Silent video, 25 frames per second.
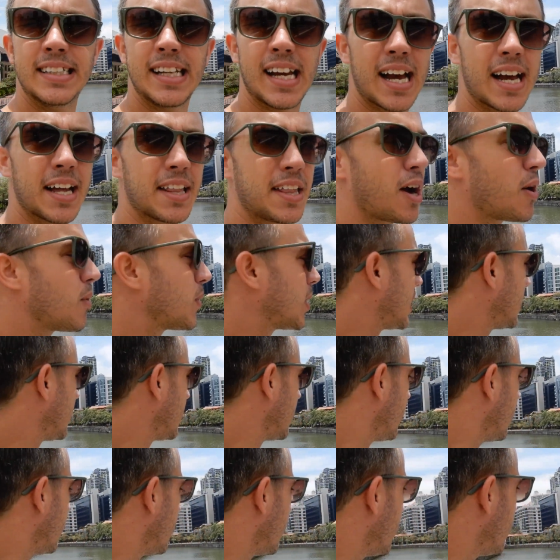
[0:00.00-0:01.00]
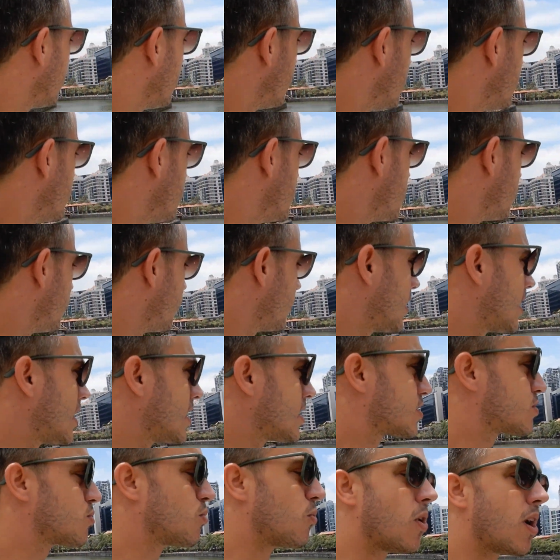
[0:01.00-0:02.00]
yeah, thought we'd do a
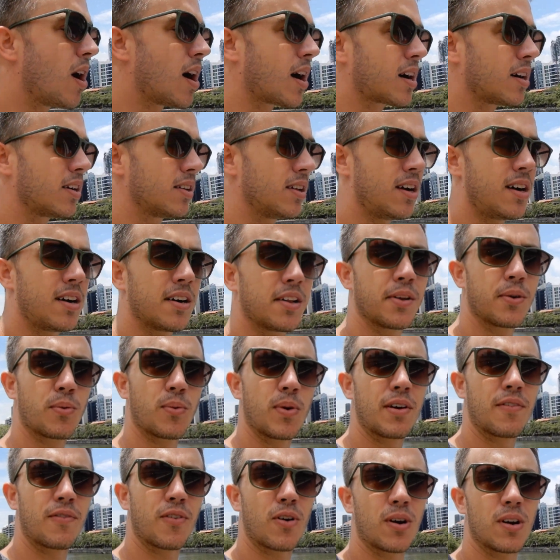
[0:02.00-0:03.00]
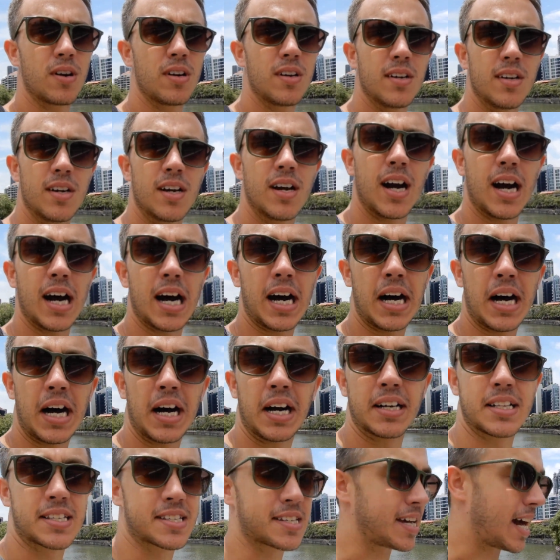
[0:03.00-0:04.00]
nice walk along the river.
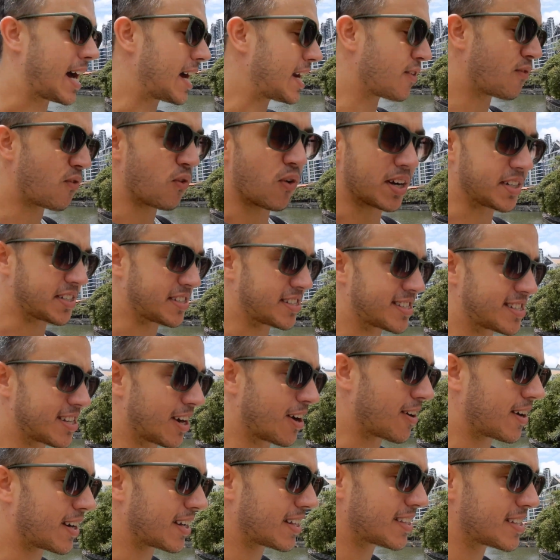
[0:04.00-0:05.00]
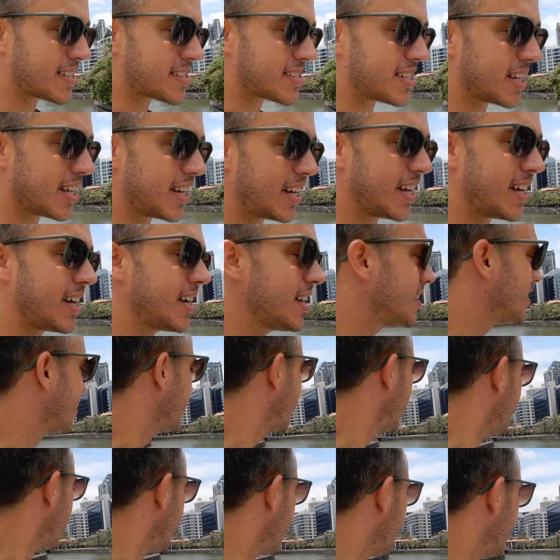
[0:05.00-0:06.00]
It's kind of what started the city,
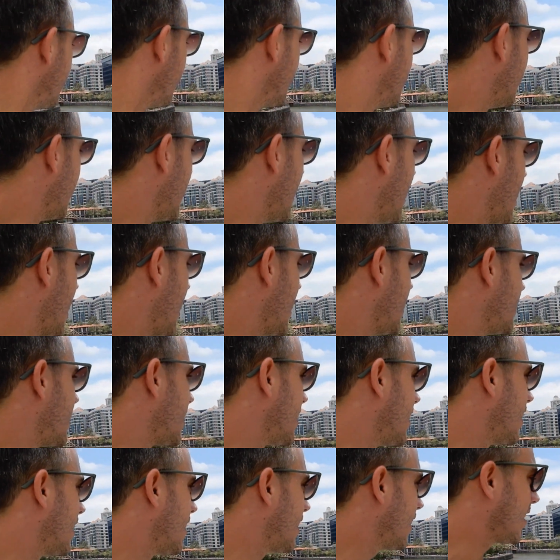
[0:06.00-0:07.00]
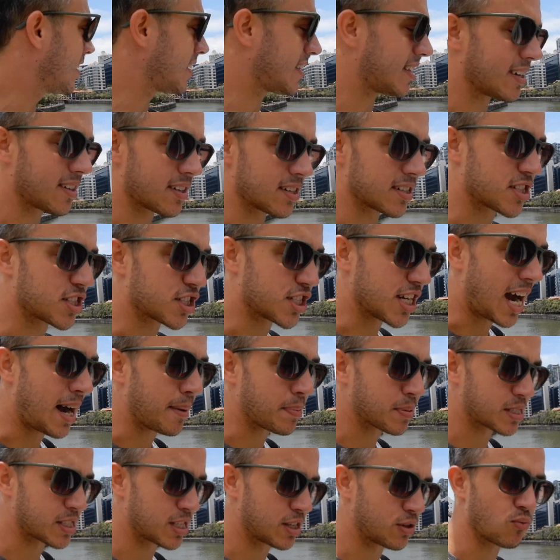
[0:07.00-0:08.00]
and there's
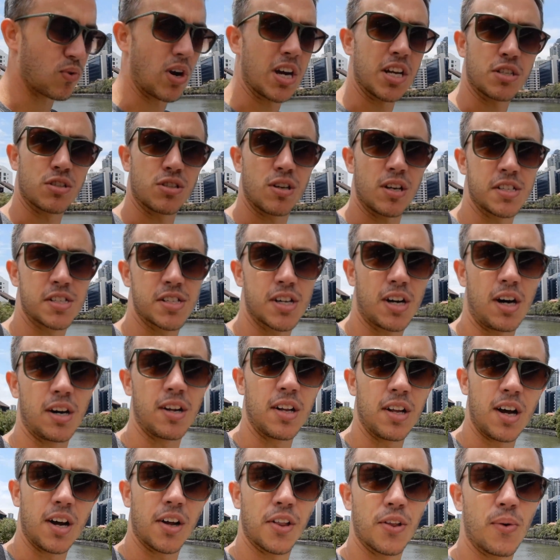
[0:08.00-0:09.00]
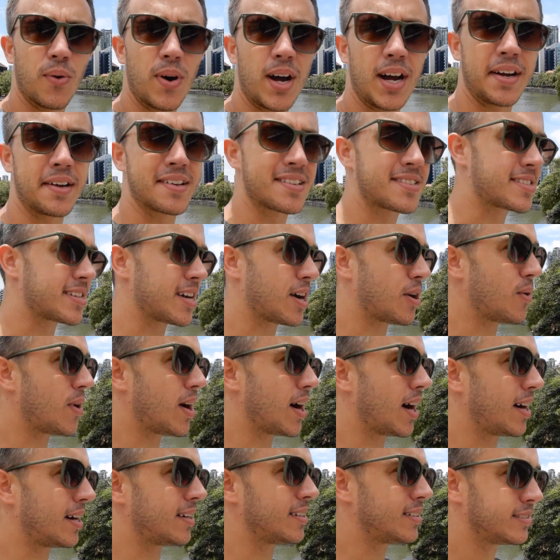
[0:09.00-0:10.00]
shops and restaurants all along the way, so
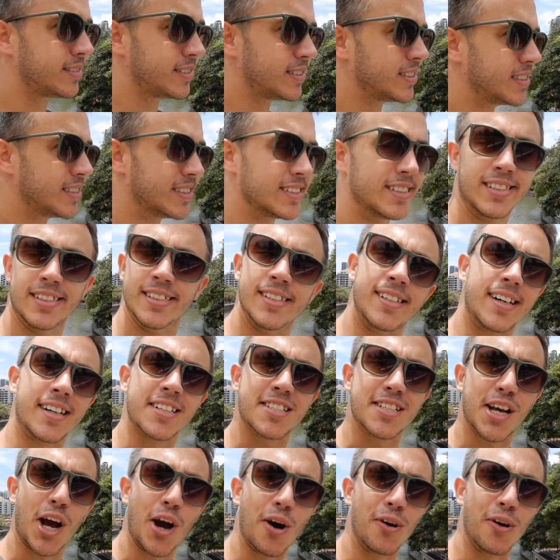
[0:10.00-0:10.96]
let's